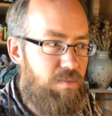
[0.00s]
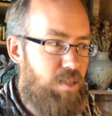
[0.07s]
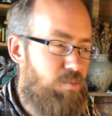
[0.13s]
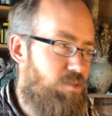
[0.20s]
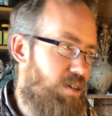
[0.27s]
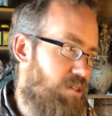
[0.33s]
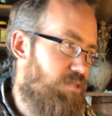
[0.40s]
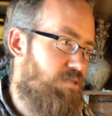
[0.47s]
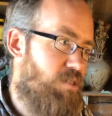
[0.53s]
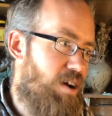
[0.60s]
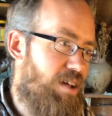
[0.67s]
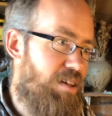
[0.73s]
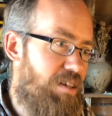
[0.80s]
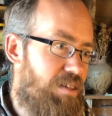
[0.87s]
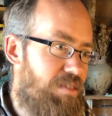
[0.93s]
this particular
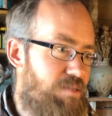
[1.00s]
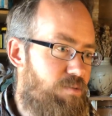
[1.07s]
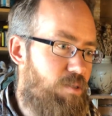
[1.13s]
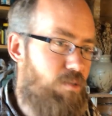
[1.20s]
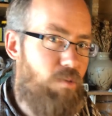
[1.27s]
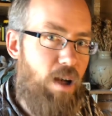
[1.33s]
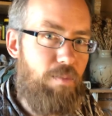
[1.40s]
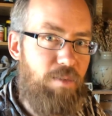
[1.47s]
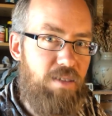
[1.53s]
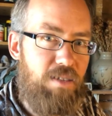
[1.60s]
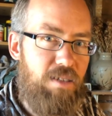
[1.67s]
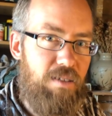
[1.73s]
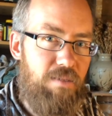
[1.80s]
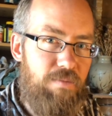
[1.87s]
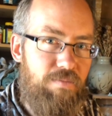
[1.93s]
variety won't ripen
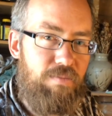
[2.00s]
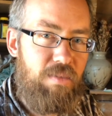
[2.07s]
until